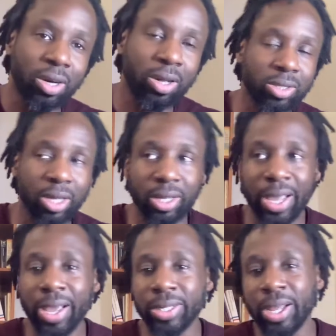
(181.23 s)
And I like,
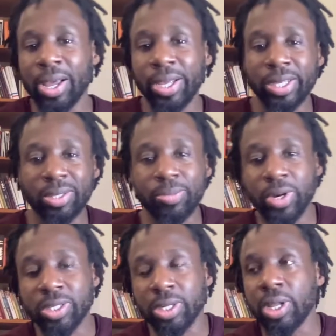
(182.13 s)
yeah, duh, he's in
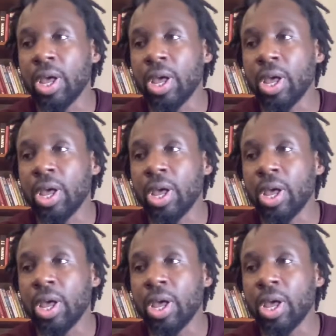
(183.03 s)
prison.